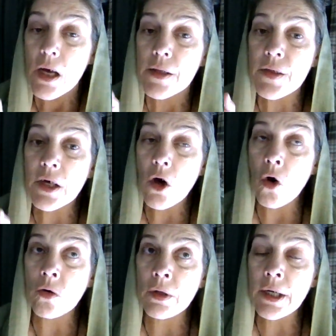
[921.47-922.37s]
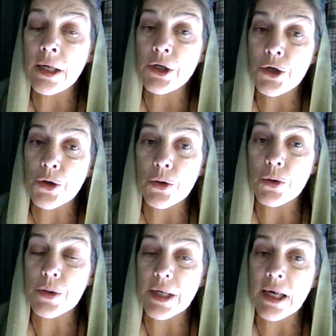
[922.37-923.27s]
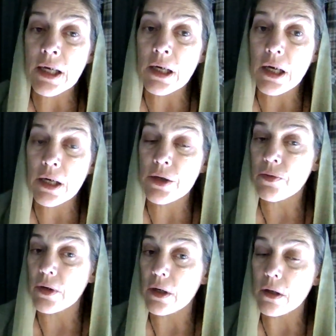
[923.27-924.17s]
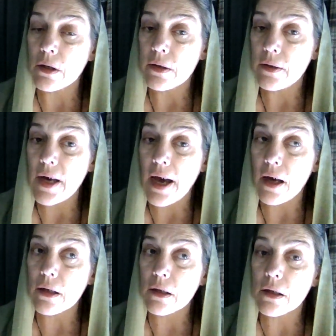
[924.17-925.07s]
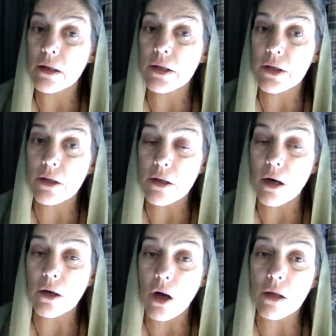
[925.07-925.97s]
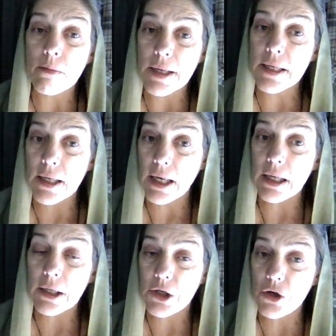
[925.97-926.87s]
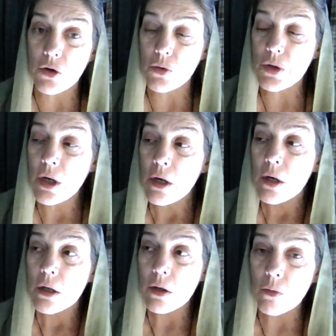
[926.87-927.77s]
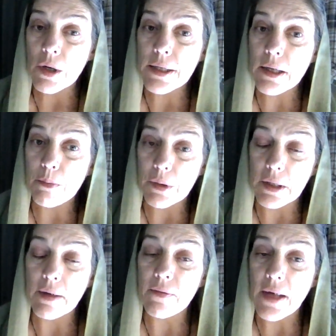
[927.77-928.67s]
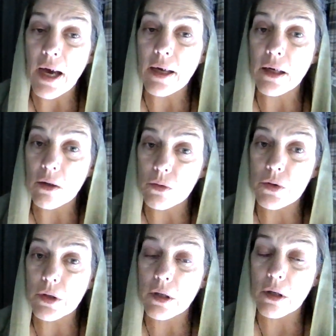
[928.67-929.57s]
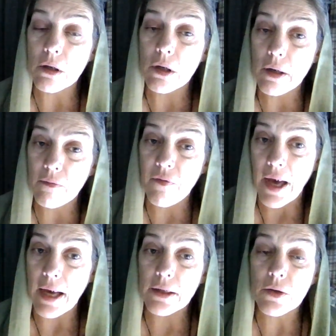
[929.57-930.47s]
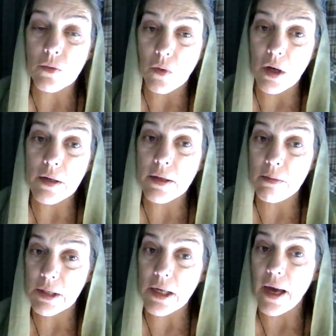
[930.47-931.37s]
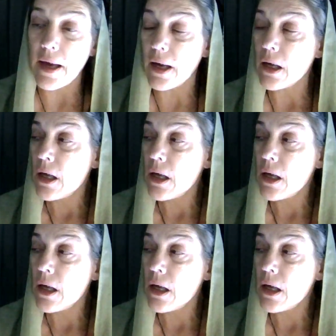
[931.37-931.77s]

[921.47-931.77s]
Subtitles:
The only Jews in Israel that are called Messianic Jews, the ones that believe that Yahusha, in fact, was the Messiah,